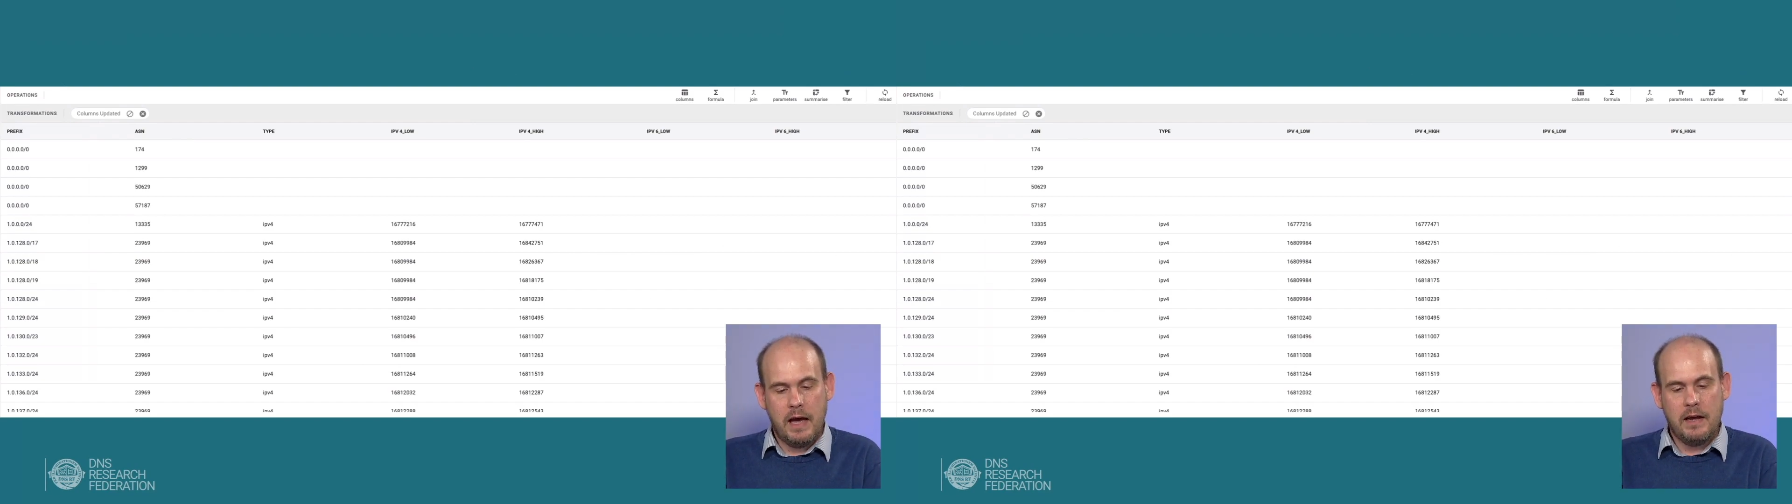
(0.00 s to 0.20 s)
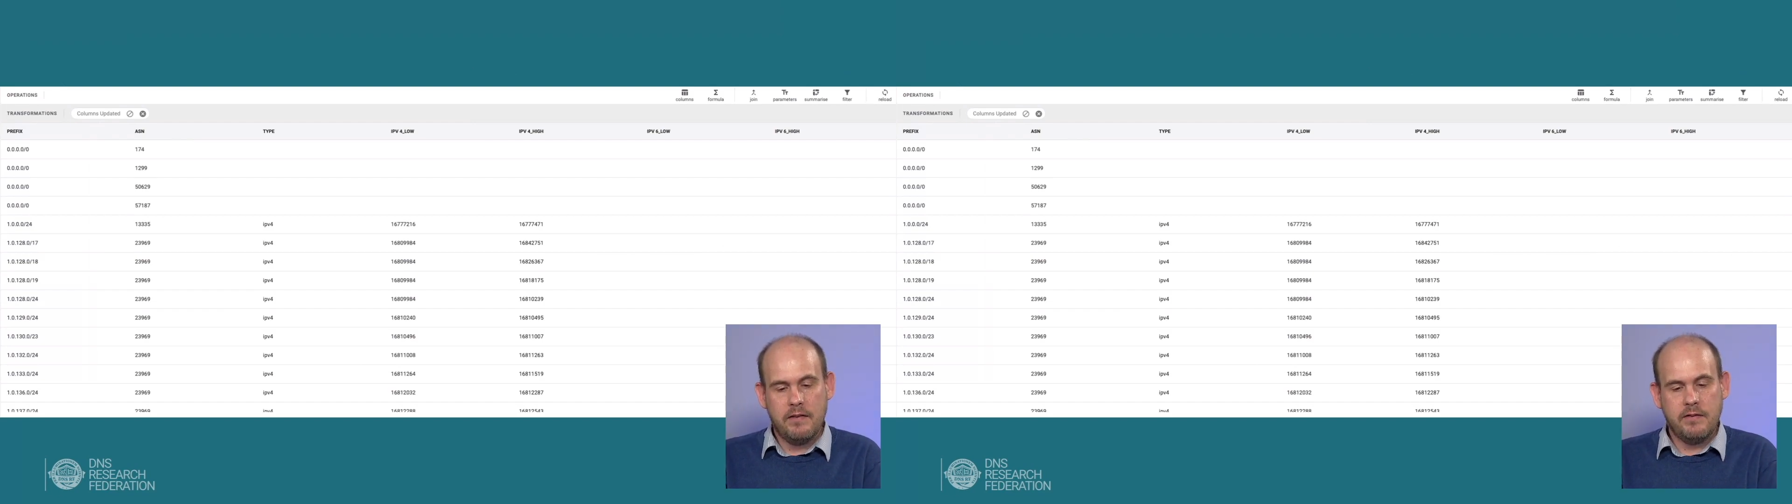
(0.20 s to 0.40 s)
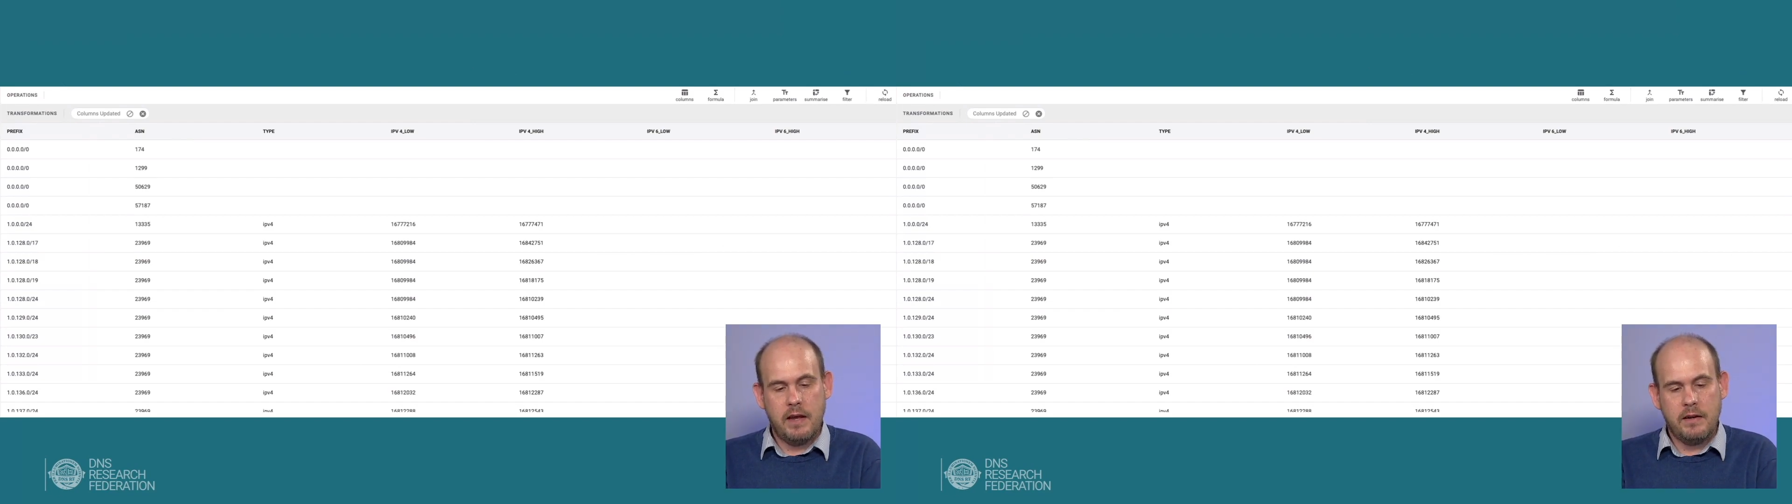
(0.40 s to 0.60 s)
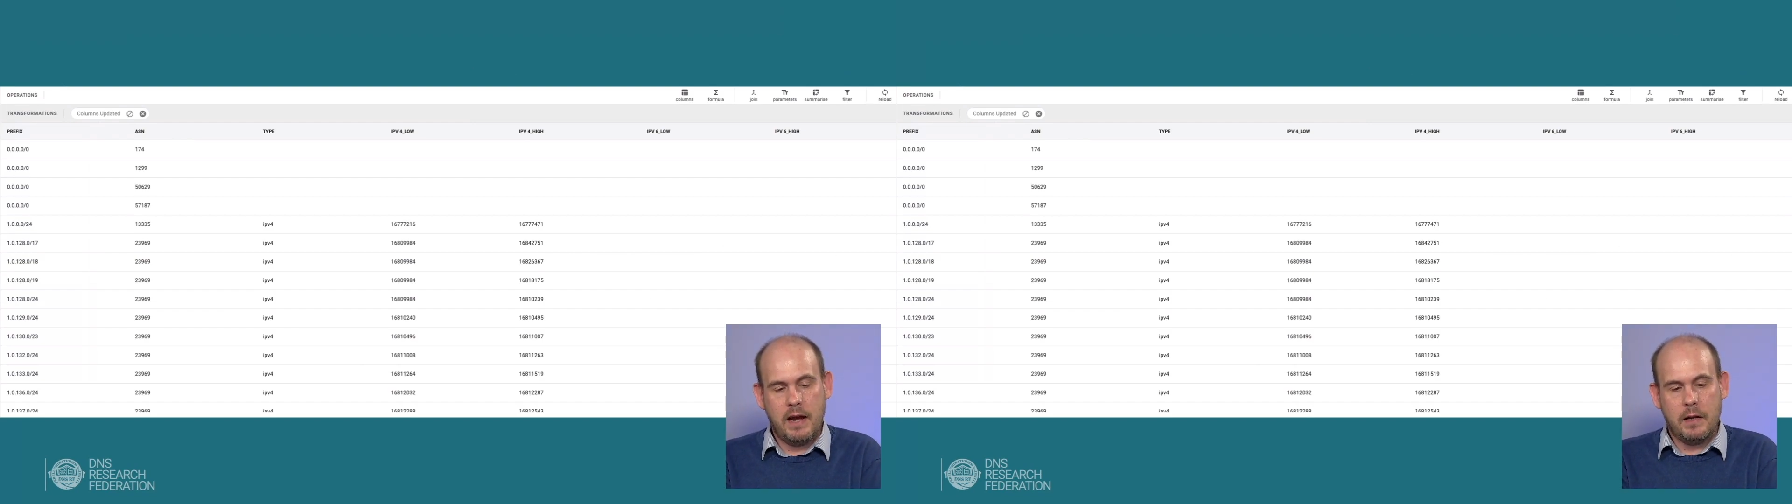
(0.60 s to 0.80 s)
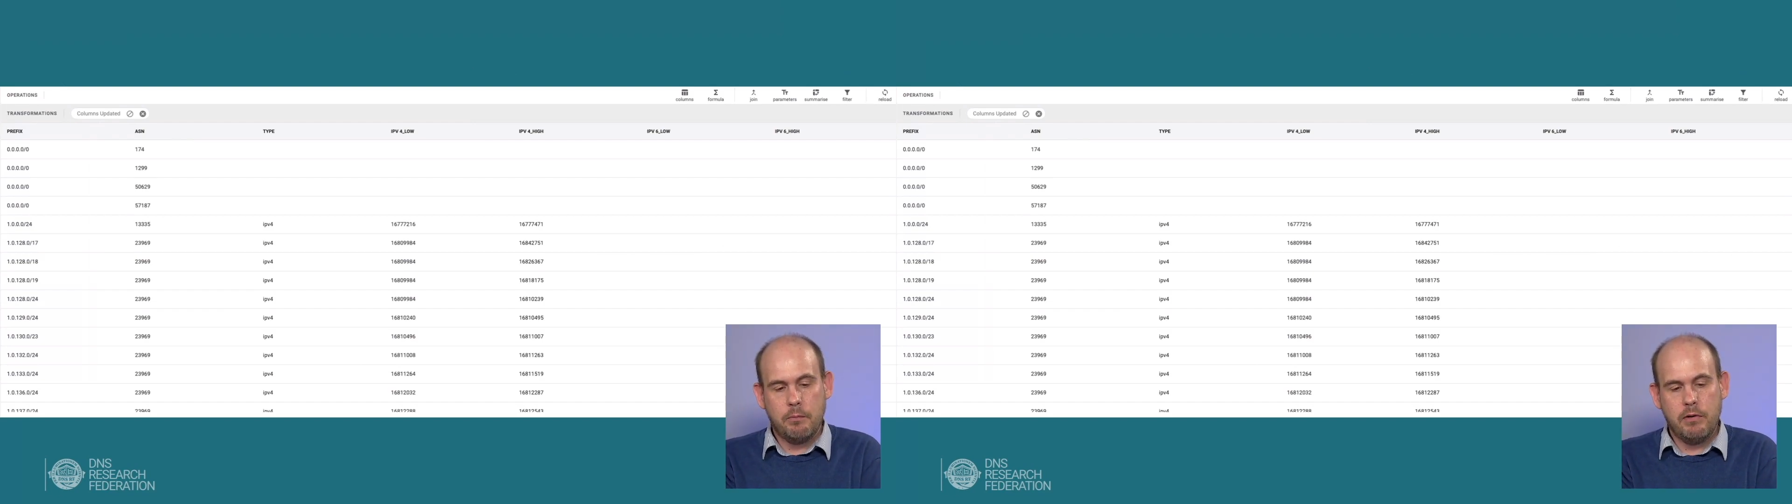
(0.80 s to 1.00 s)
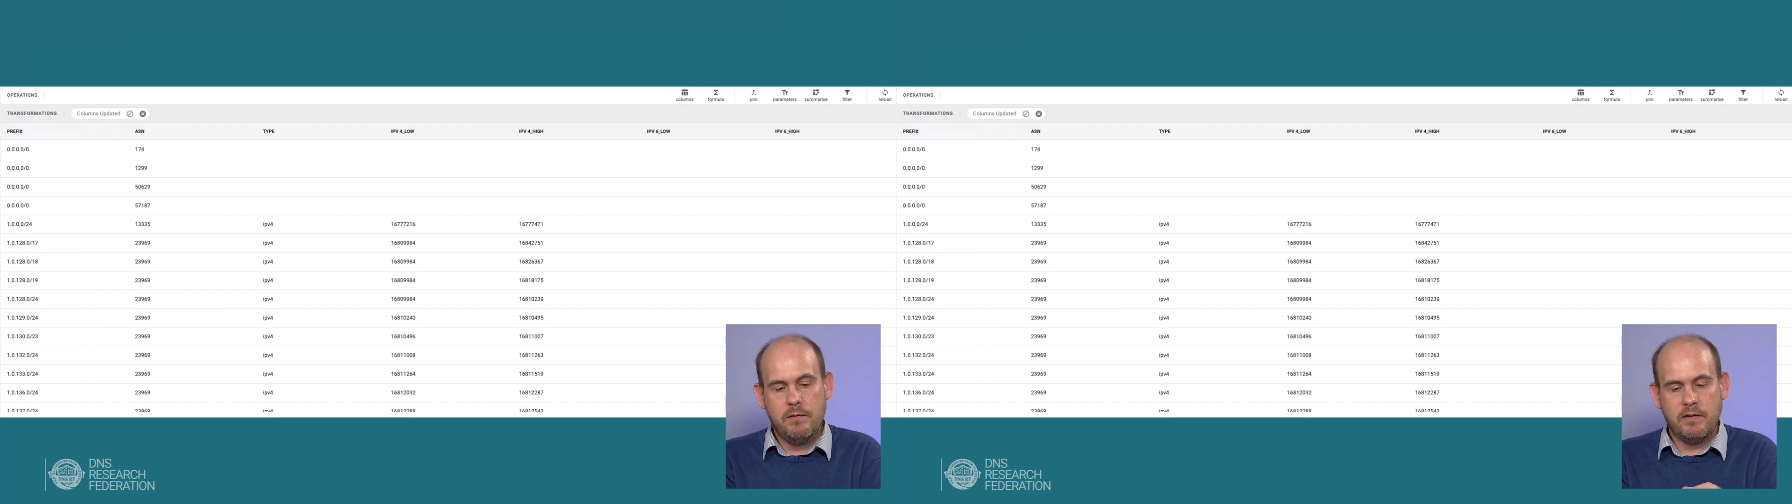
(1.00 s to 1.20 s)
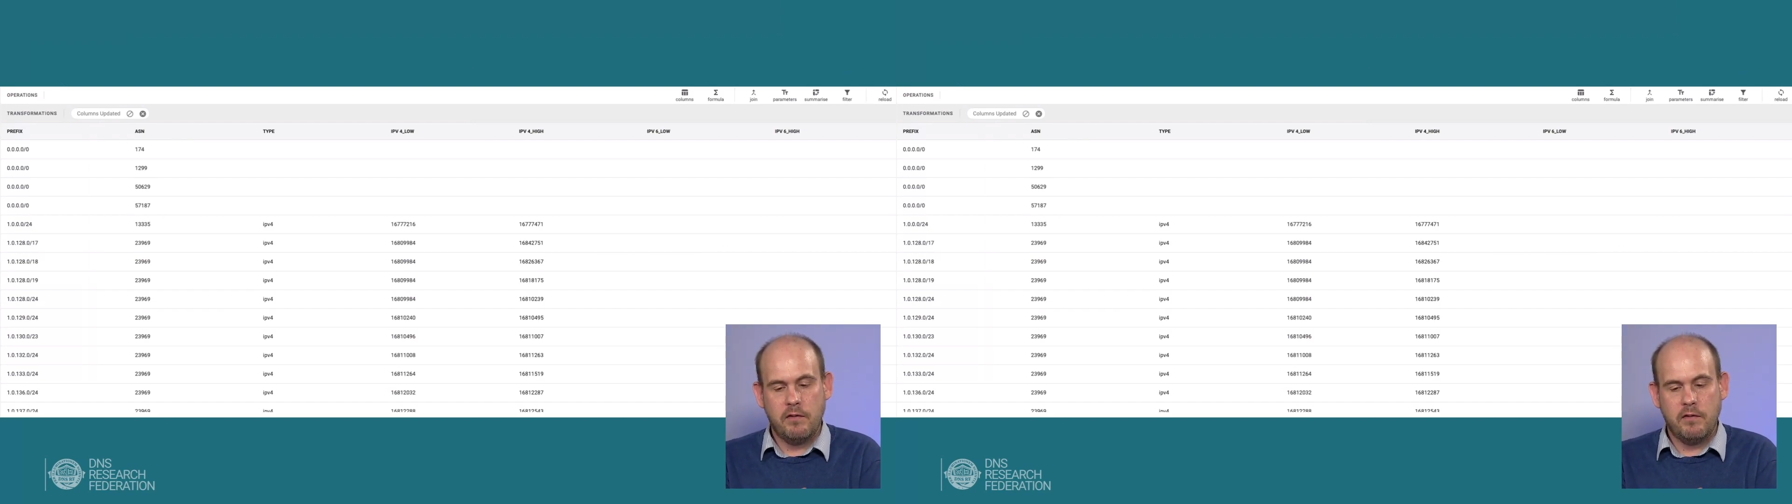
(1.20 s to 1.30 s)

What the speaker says: ASN and the prefix